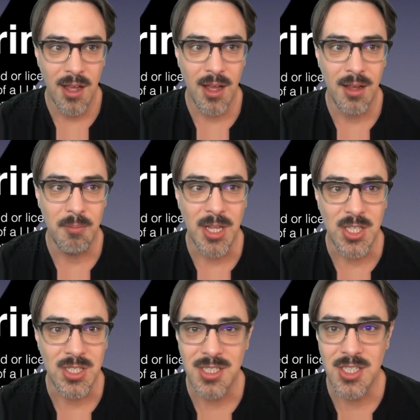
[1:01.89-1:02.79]
I
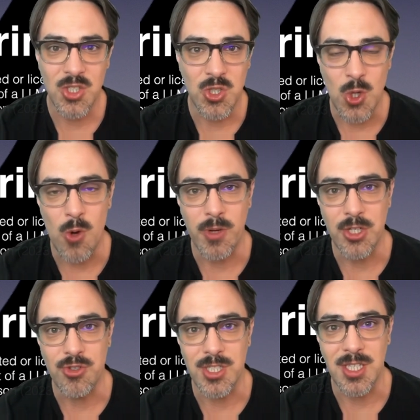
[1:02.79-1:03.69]
think it's so
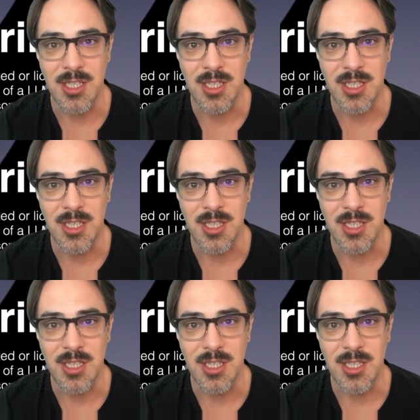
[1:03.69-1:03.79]
interesting